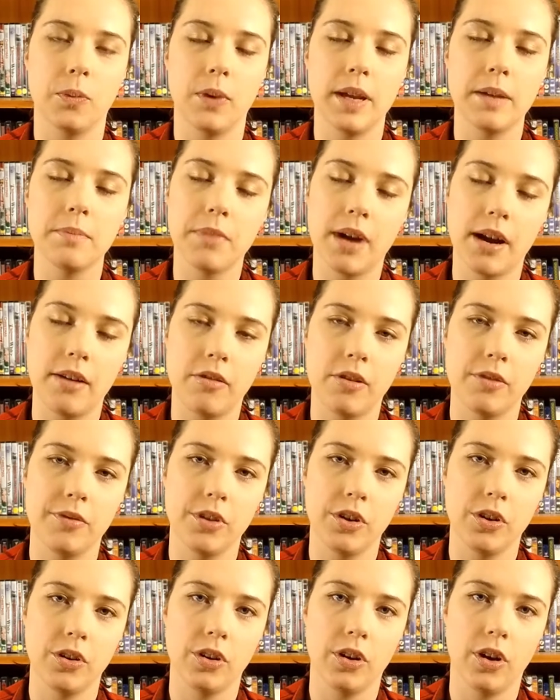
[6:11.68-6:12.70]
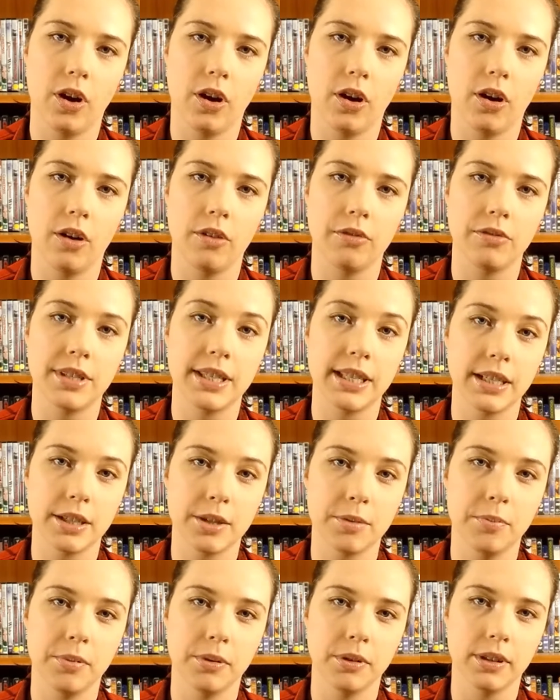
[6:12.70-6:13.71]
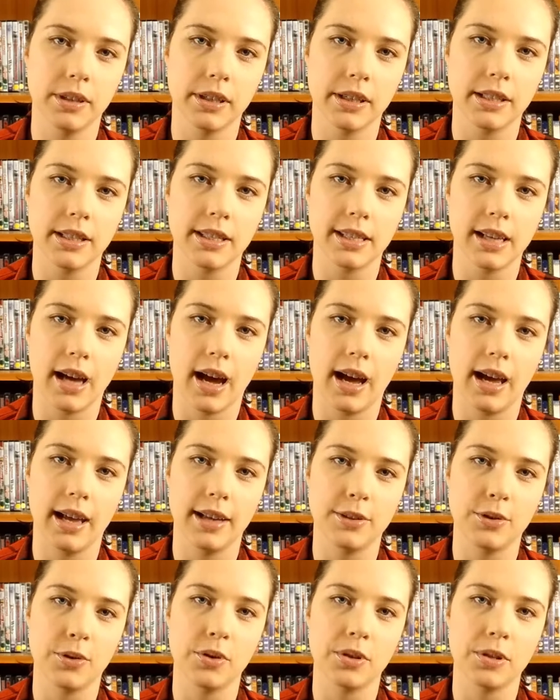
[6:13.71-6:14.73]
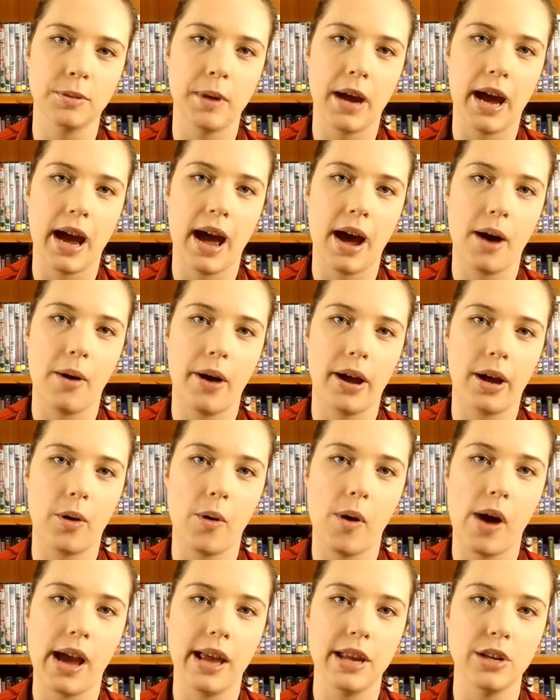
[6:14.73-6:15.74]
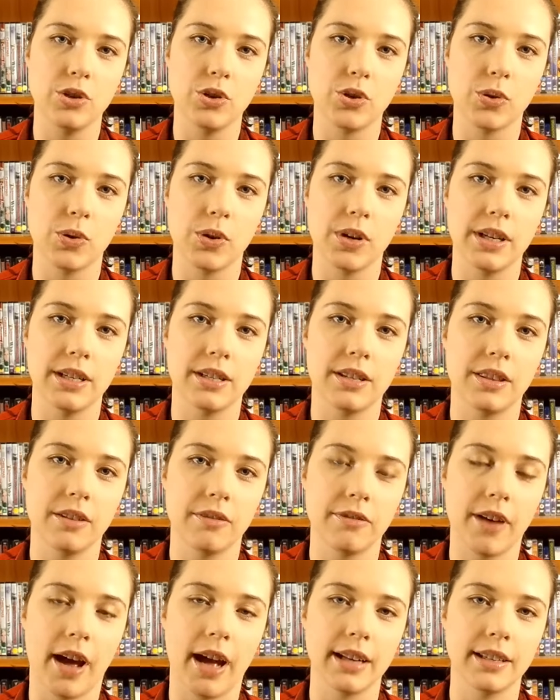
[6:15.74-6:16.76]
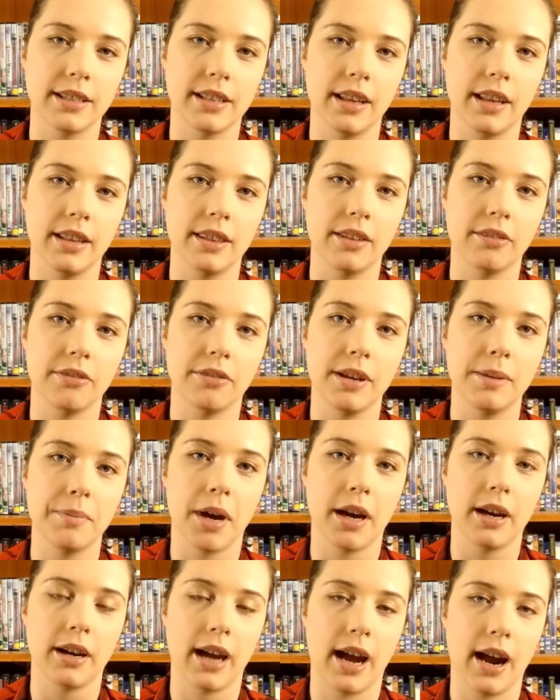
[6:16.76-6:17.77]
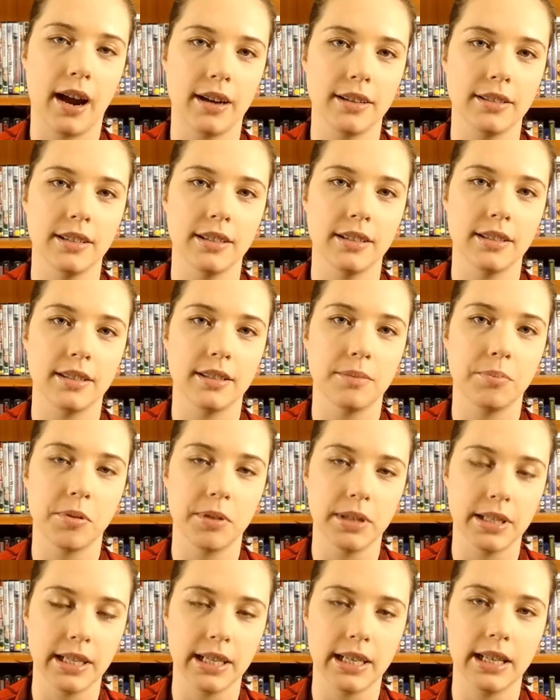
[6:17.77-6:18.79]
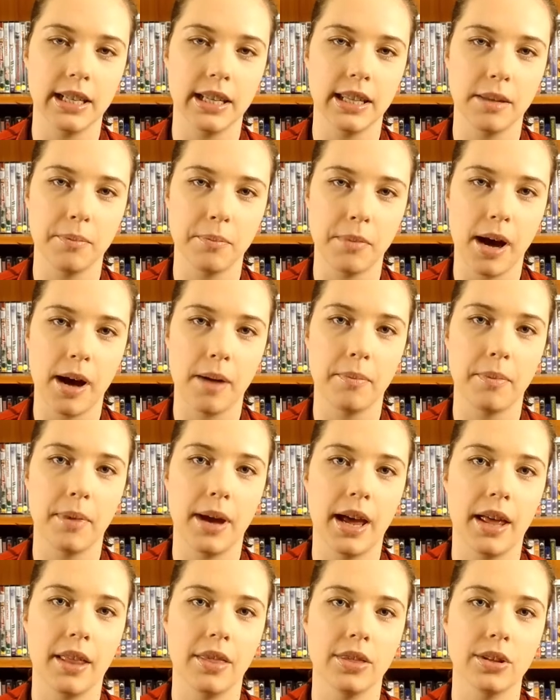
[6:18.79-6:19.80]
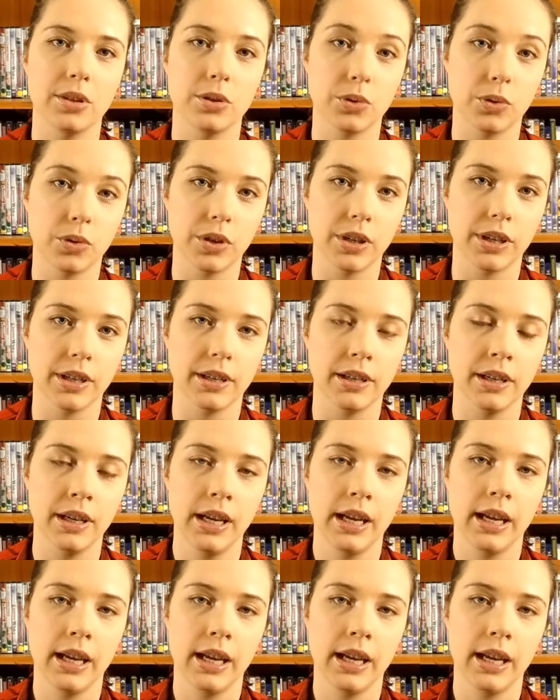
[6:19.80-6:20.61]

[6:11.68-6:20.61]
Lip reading: in my review of 6 Bullets, I talked about how I quite enjoyed the fact that the female characters, particularly the mum and the daughter,